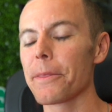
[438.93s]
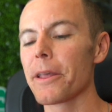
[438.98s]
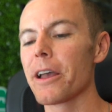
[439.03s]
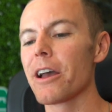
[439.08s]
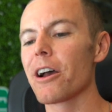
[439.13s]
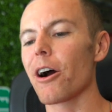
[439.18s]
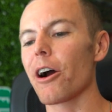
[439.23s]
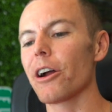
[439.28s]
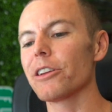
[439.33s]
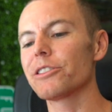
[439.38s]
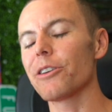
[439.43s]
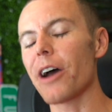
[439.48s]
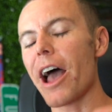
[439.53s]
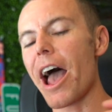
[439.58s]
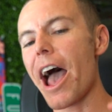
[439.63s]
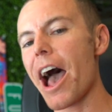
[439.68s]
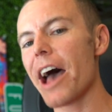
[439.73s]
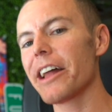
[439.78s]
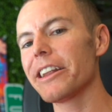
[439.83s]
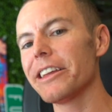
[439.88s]
All right, so
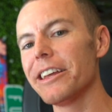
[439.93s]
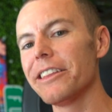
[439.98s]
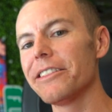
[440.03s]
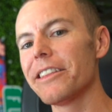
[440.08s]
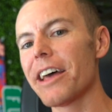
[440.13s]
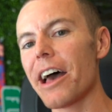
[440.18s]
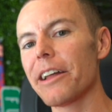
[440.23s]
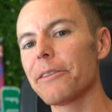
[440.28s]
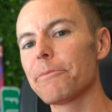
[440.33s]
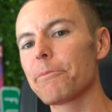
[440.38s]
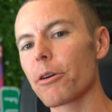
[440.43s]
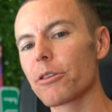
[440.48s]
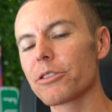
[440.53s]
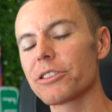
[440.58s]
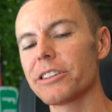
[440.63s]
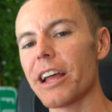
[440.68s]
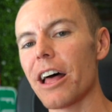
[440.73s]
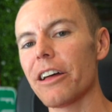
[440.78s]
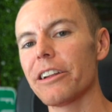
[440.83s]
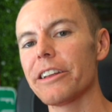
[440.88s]
add in that
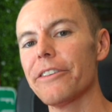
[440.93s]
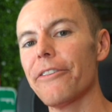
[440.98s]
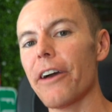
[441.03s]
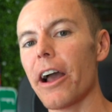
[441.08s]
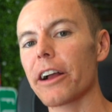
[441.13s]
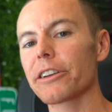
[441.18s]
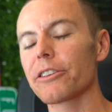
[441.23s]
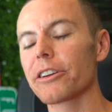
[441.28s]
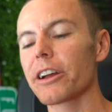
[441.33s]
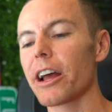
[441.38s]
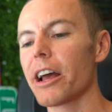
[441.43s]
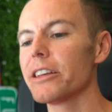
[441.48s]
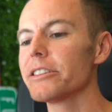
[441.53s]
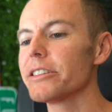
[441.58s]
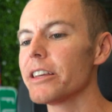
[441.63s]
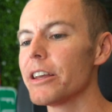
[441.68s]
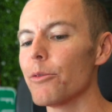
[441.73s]
personality factor, guys.